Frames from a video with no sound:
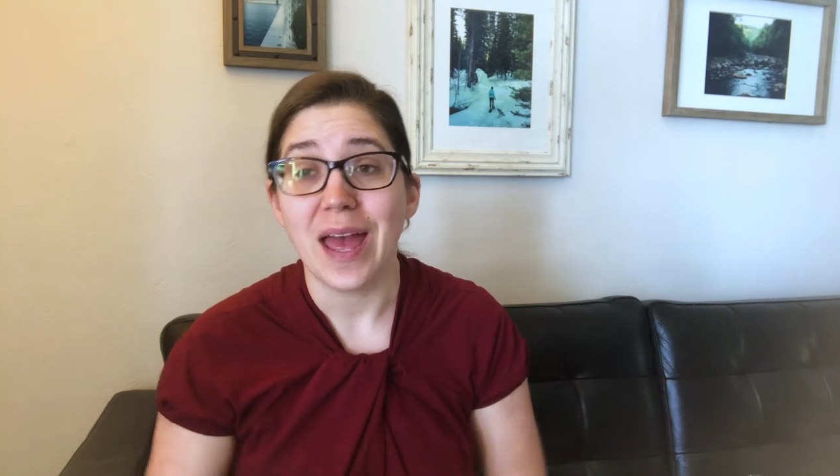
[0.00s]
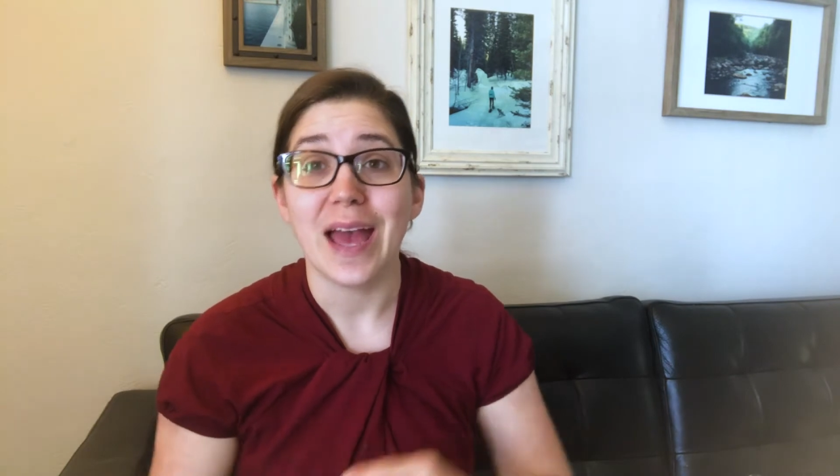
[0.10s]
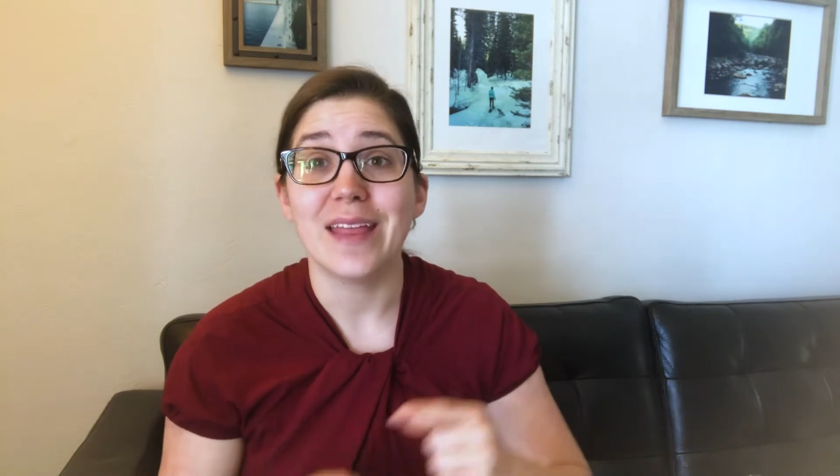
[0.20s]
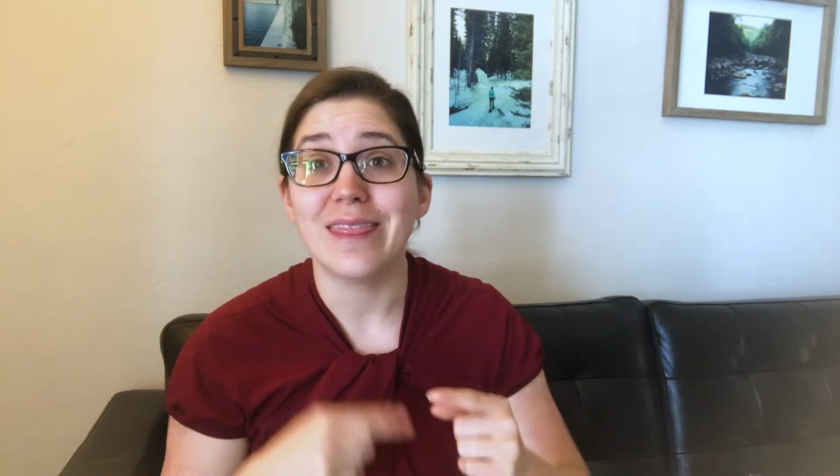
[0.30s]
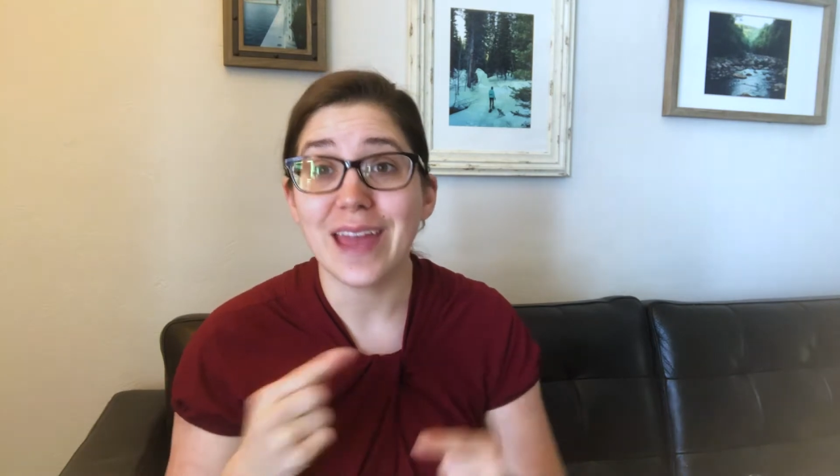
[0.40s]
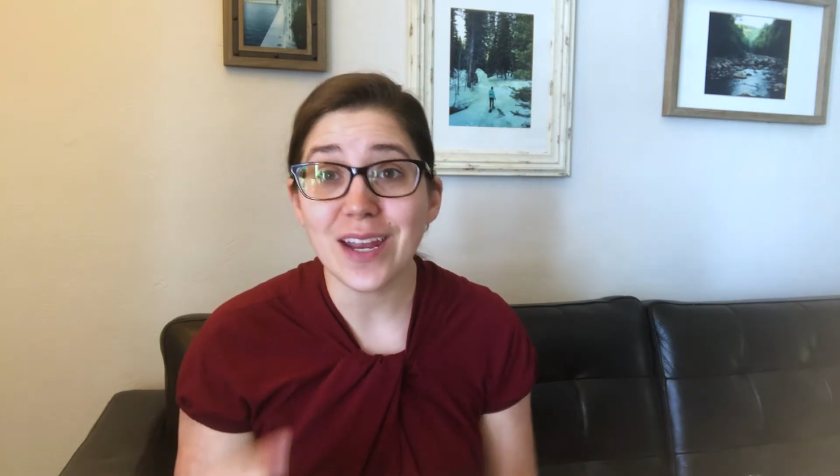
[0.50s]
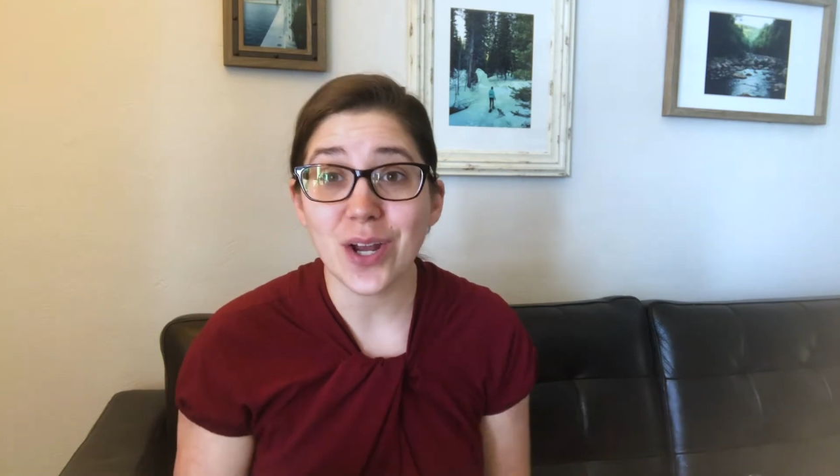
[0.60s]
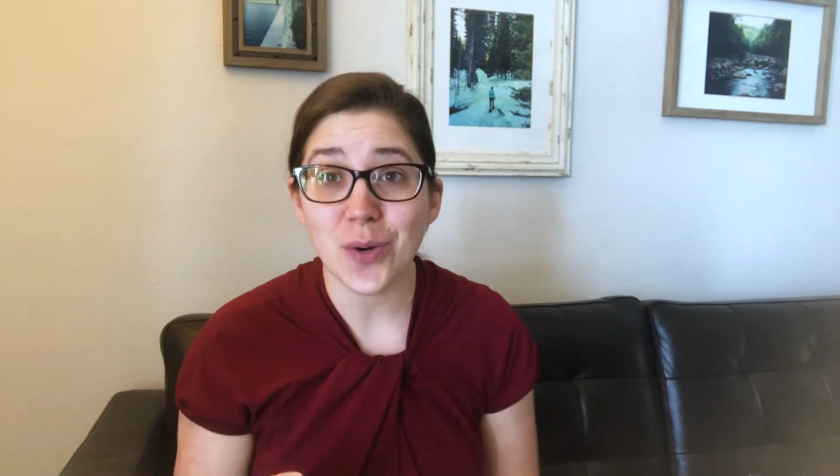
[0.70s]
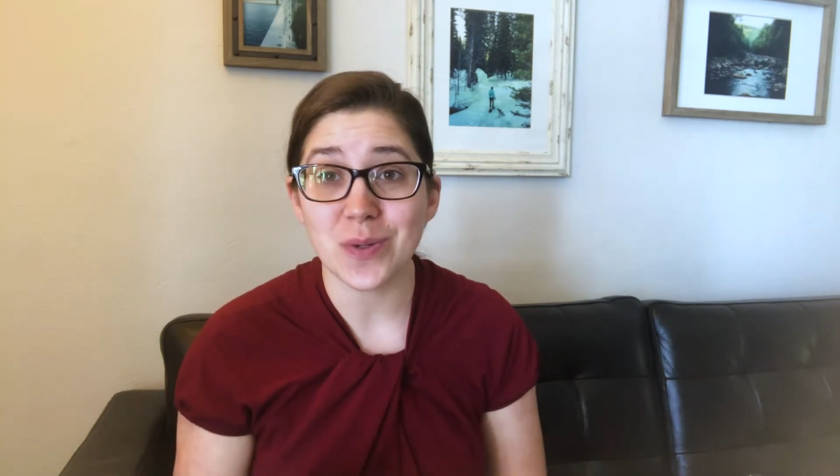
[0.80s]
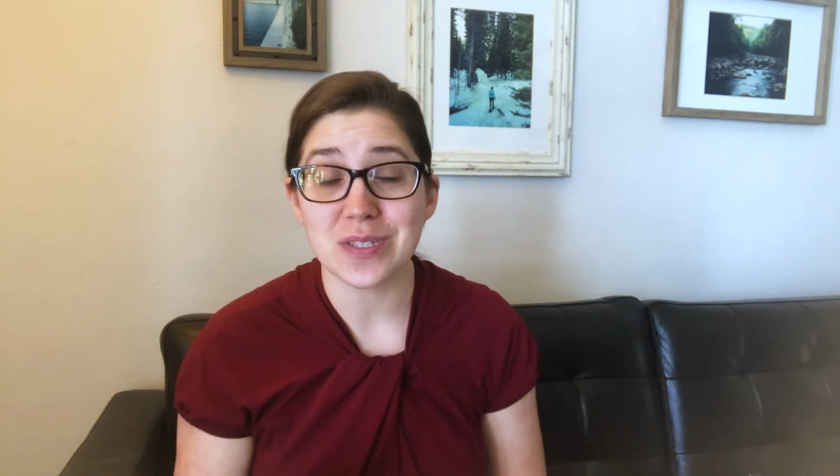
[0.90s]
and they
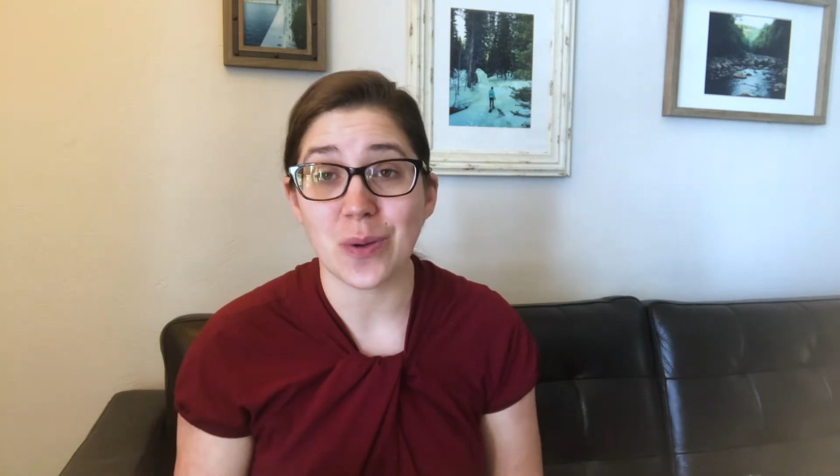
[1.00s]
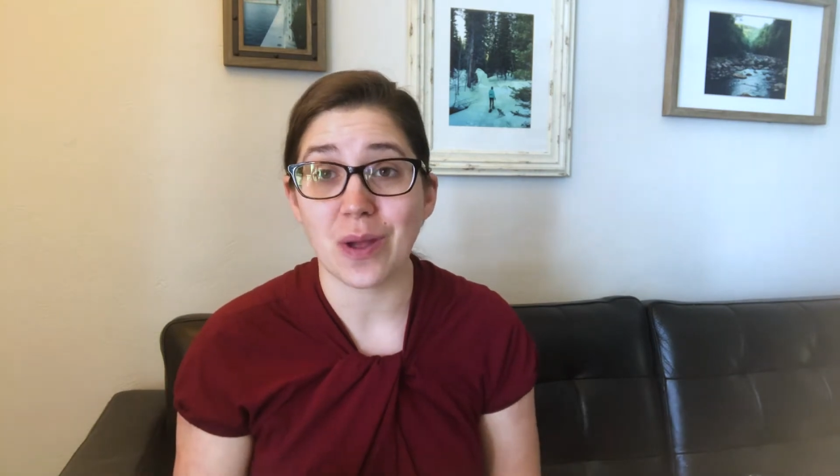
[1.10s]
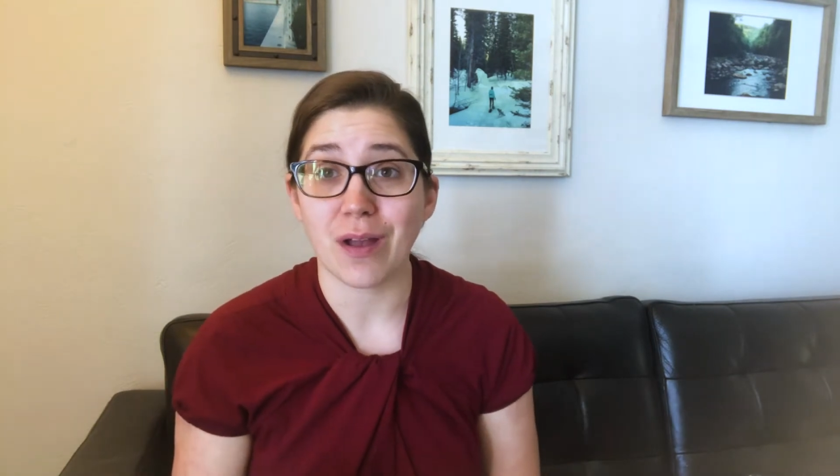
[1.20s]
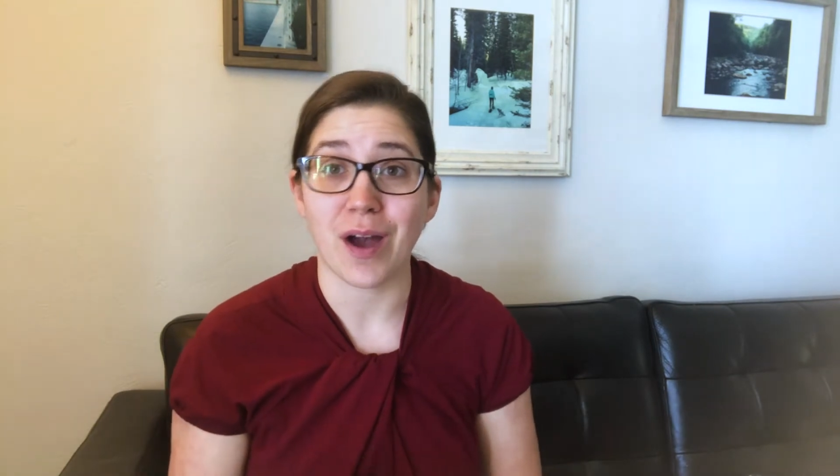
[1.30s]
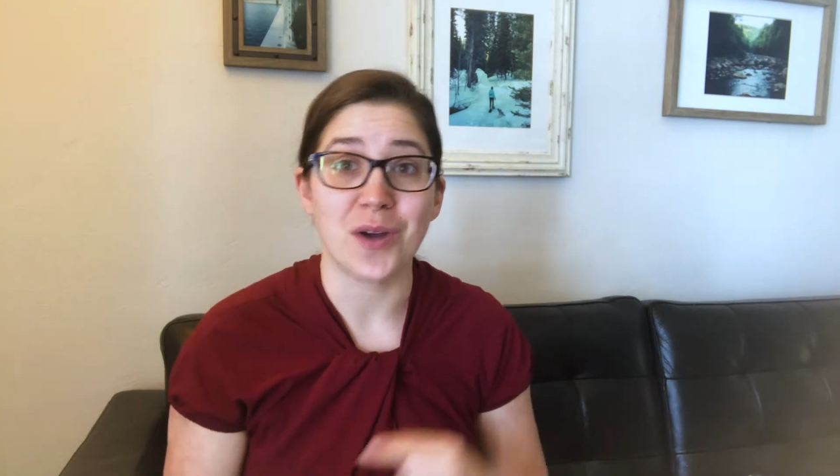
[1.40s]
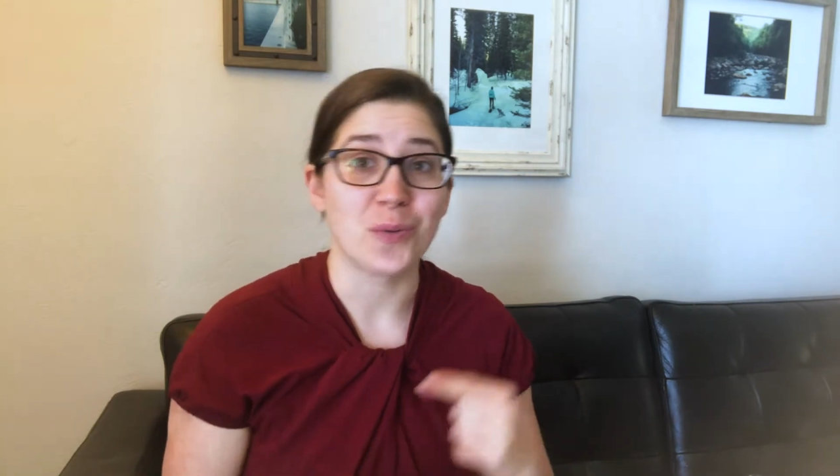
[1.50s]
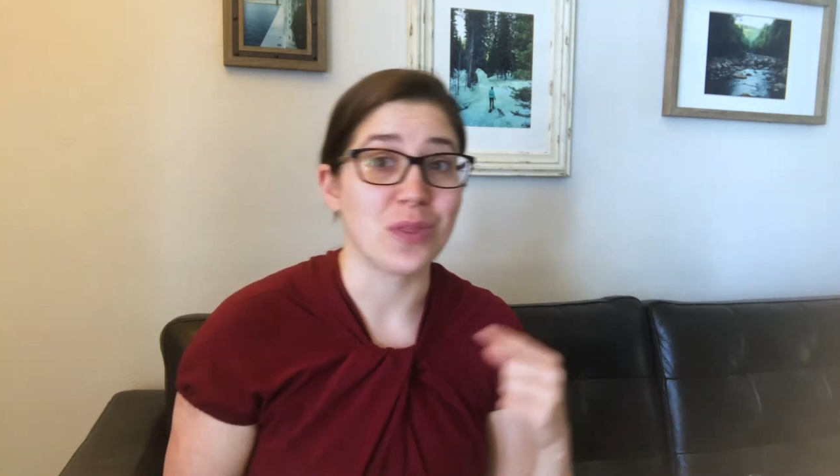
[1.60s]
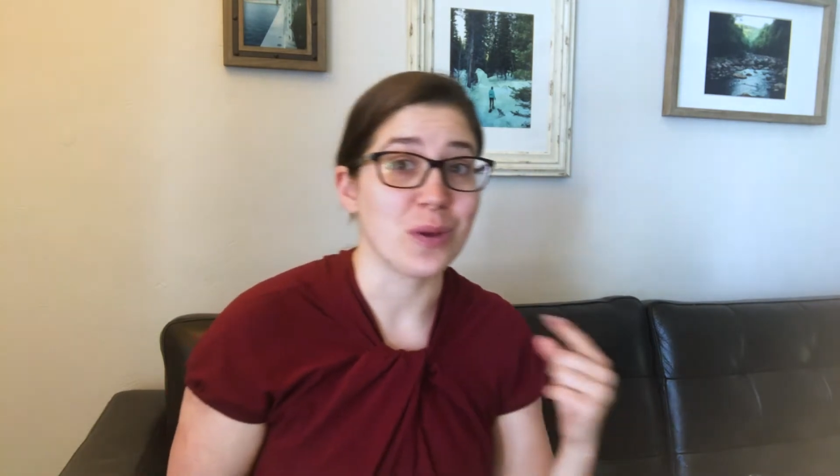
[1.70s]
know what's going on with